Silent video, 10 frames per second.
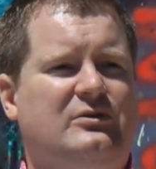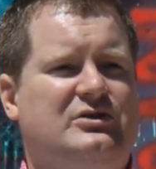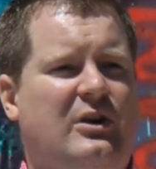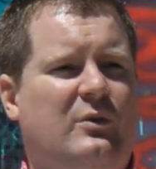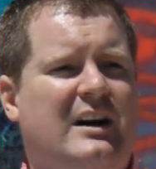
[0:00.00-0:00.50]
who
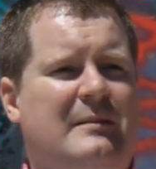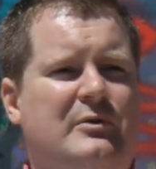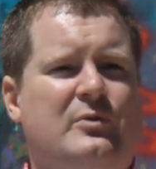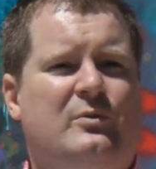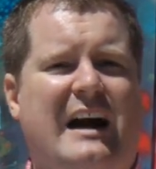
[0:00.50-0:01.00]
show
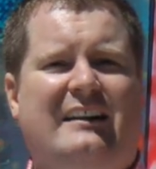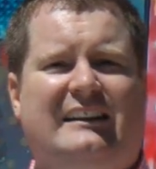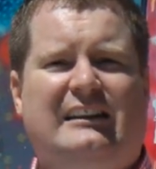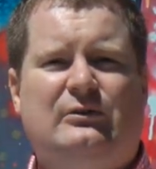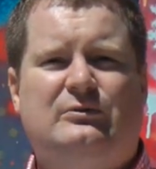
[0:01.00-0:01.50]
up, who
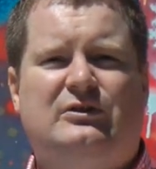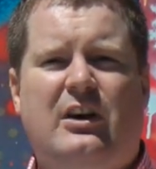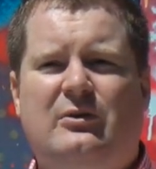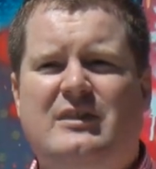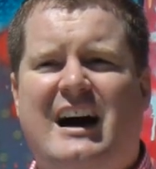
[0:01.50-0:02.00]
rally, who
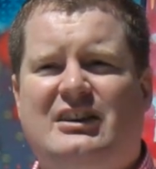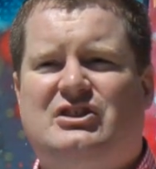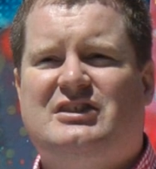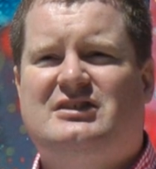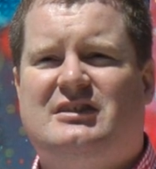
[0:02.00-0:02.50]
go
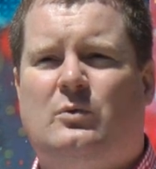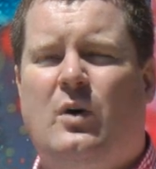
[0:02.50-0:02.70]
not just to